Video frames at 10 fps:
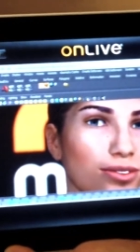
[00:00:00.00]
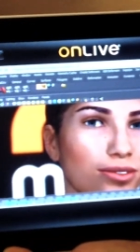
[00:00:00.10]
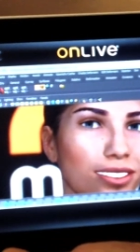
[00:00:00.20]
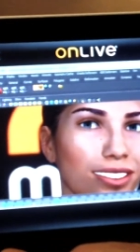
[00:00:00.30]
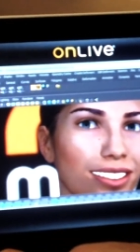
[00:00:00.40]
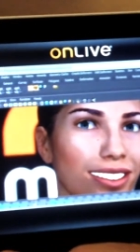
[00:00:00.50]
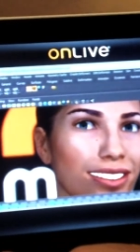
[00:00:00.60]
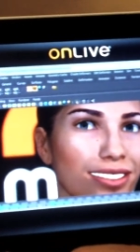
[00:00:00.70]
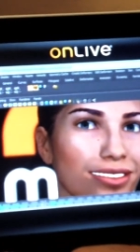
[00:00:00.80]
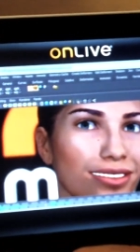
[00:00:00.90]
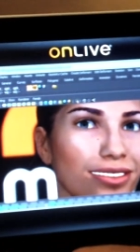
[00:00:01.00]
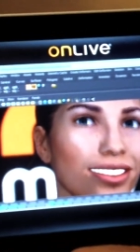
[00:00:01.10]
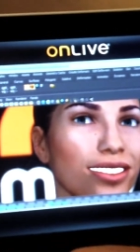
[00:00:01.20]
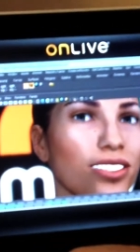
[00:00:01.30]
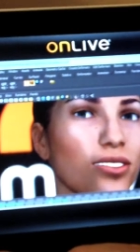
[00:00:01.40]
smartphone into a
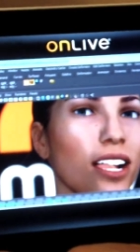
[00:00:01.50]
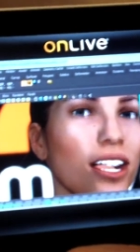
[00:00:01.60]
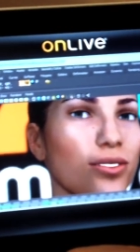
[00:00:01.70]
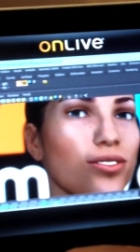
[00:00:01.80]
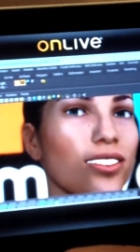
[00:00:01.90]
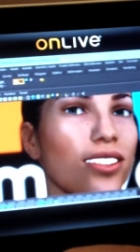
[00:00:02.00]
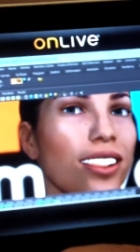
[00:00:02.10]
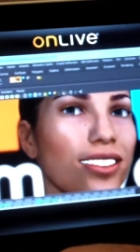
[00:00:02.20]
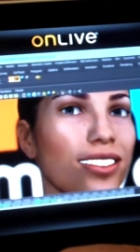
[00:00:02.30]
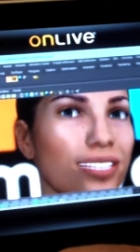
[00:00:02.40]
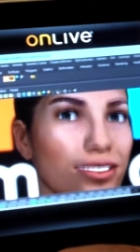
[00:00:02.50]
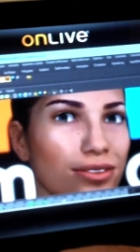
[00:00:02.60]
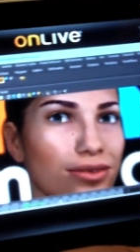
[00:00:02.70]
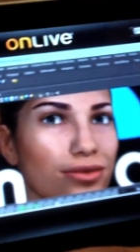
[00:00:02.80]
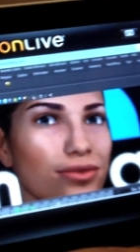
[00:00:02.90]
$2,000 games
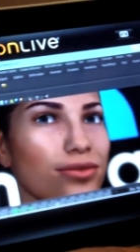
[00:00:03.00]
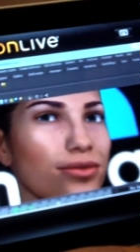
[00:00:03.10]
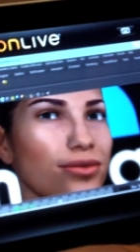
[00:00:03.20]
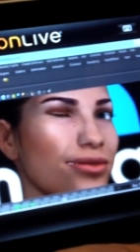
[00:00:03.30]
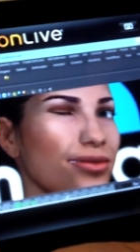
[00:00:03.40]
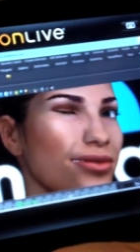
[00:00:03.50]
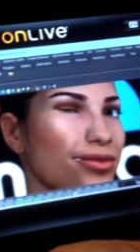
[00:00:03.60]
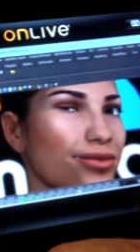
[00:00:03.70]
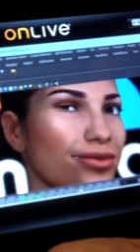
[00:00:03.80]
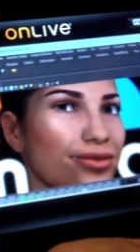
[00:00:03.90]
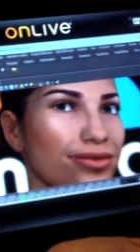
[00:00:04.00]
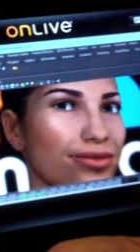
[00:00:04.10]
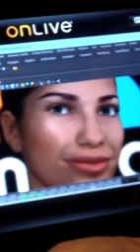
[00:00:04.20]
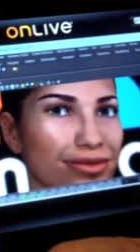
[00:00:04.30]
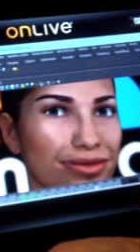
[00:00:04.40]
console. The
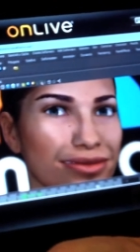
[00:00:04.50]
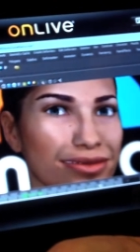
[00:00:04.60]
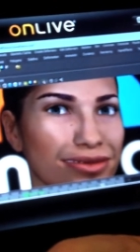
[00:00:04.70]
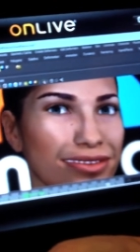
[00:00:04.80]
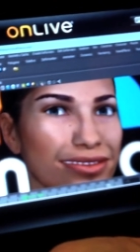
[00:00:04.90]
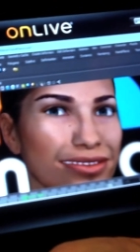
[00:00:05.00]
proliferation